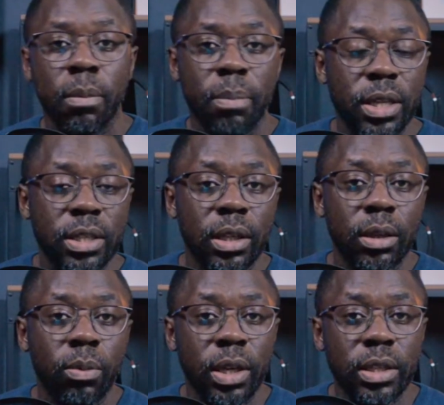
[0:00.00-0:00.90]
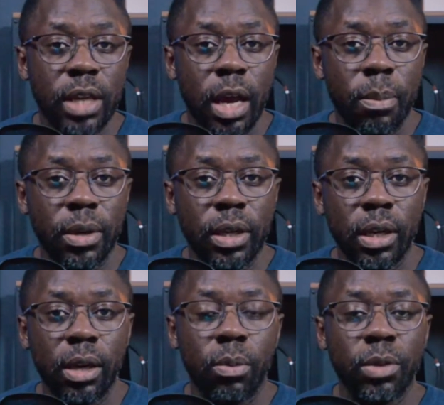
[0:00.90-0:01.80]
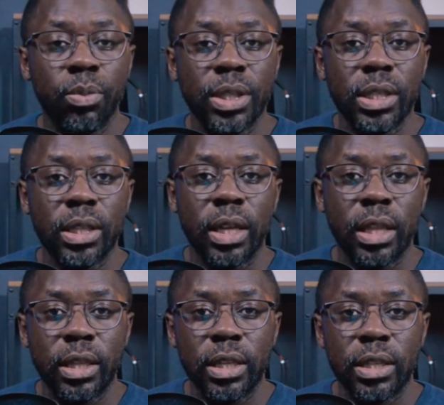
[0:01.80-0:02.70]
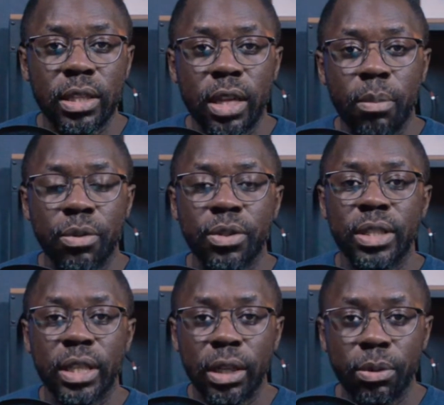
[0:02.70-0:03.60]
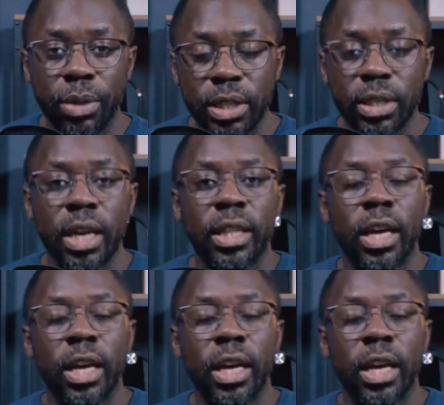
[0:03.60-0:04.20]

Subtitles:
basically what is happening here, when we see that these numbers decrease,